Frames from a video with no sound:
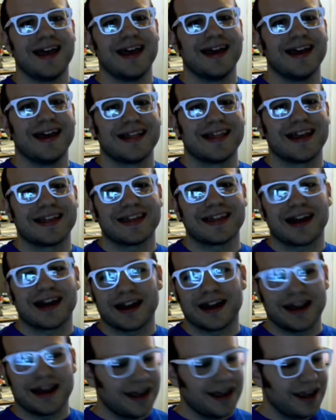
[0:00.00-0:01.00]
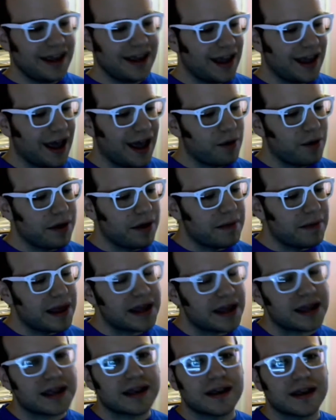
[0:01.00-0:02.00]
they thought, I want to
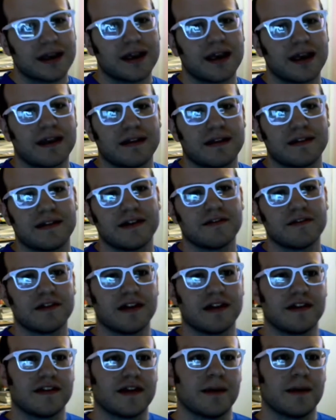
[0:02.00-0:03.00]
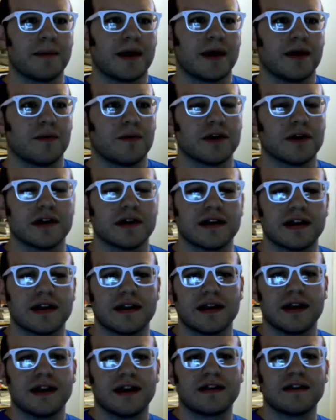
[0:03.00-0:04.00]
make a series about where
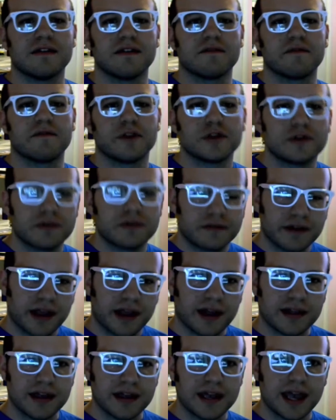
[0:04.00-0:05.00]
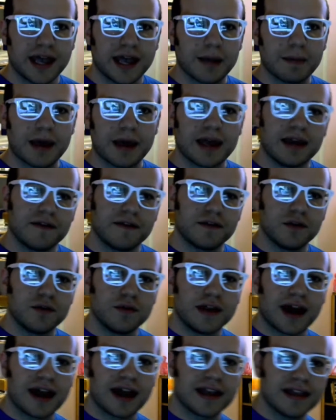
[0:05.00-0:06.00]
it's in a virtual reality game, and if you
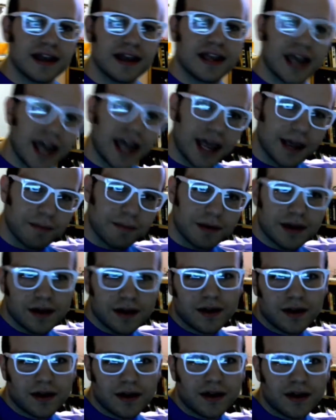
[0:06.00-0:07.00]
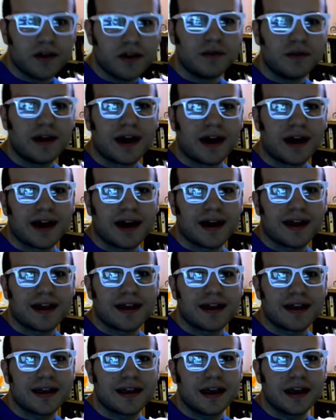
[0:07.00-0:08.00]
die in the game, you die
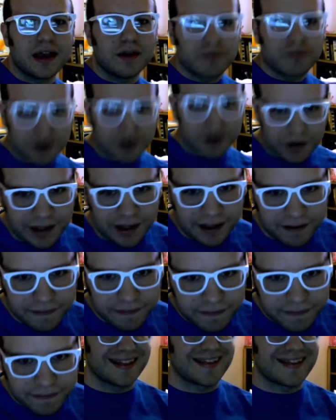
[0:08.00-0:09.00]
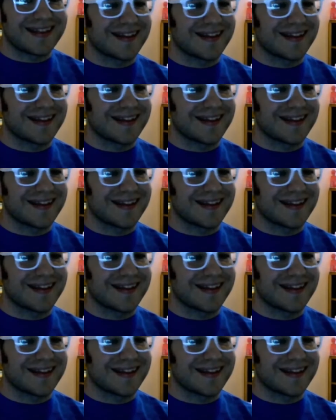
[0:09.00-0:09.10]
in real life. So